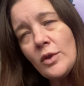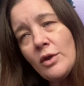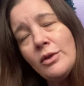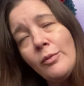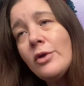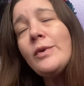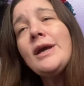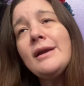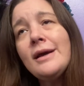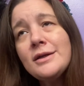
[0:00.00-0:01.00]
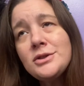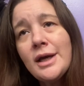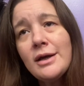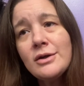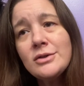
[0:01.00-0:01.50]
the more we can
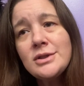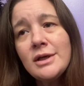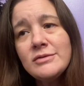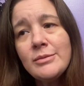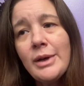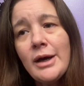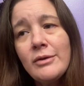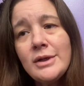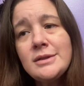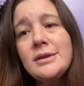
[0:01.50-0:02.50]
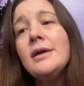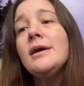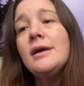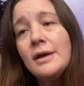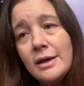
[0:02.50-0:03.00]
educate ourselves about it,
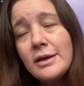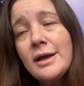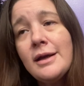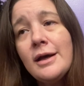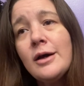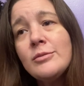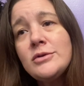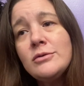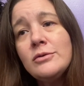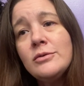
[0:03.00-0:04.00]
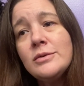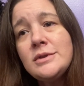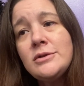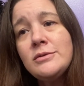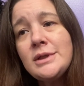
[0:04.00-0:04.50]
it can help to
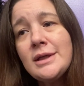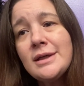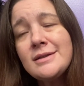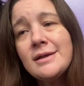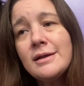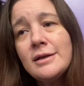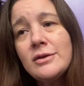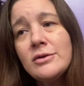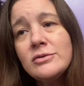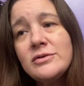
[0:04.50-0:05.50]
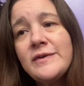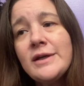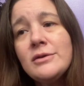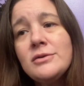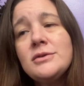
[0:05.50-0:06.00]
de-escalate those
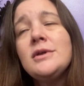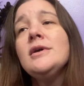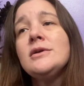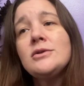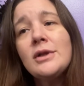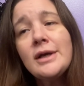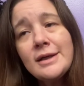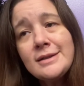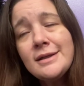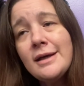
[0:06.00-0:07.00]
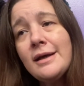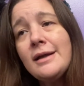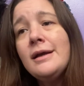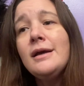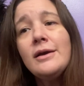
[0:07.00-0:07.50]
fears. So like I
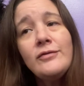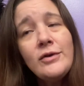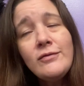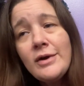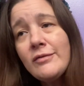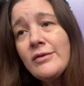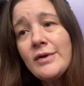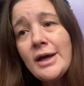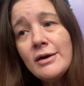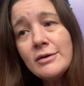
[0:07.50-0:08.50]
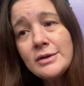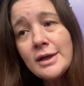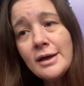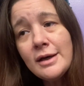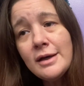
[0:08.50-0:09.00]
said, if you've never even held a
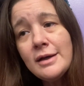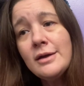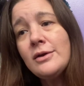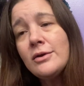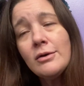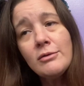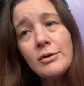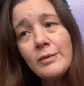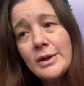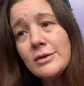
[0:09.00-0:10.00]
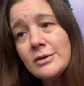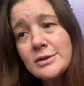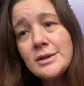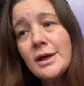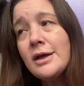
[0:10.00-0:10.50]
gun, you don't know what it
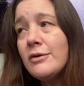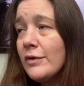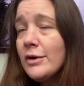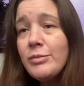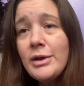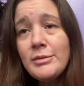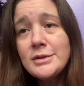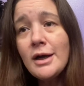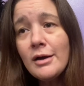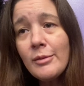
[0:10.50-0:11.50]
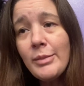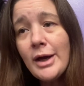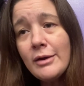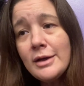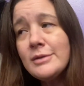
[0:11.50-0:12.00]
looks like, you've heard people talk
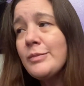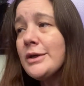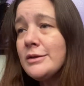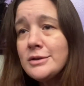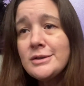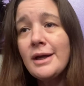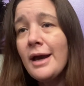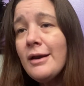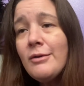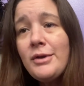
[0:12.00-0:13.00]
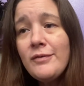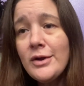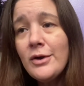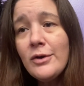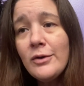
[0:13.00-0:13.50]
about it, but you're just like, I don't even
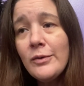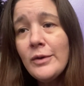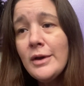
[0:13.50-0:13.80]
know,